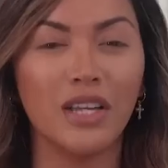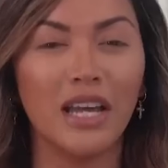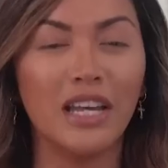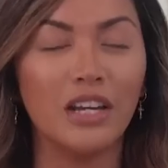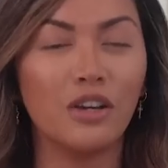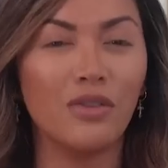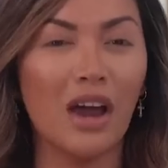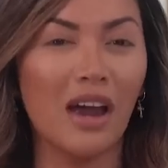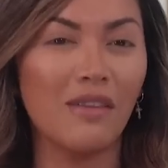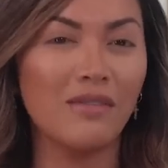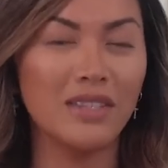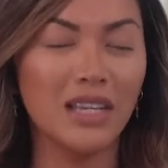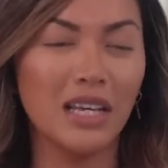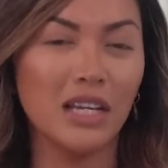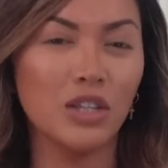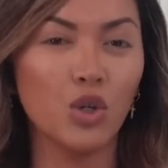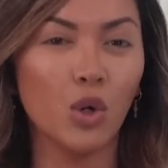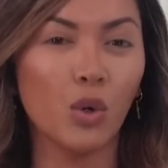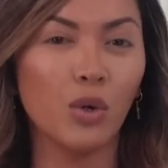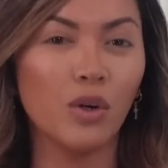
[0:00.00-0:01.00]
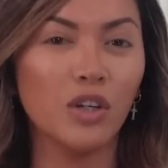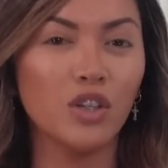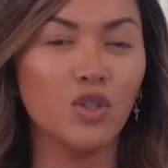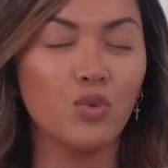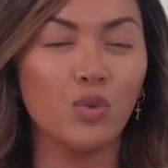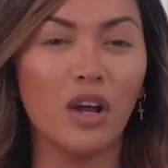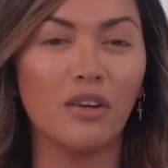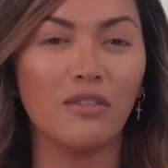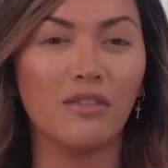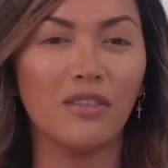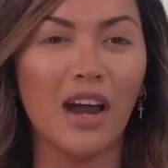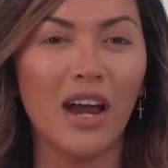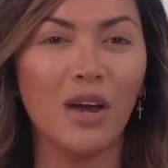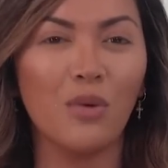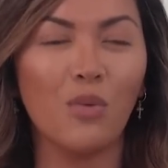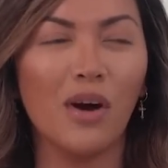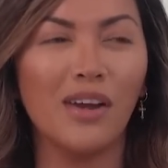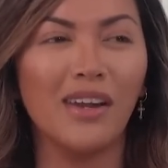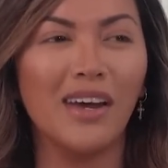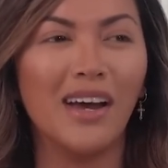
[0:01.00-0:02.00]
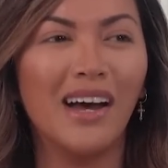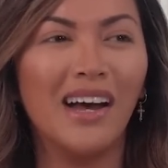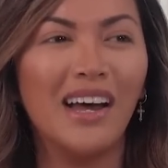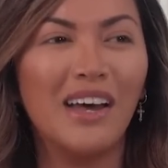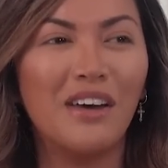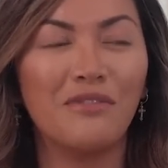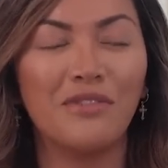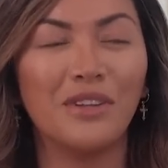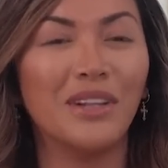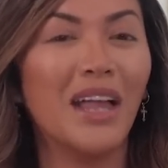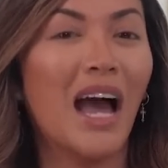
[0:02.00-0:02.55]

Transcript: I gravitate towards whenever I wanna feel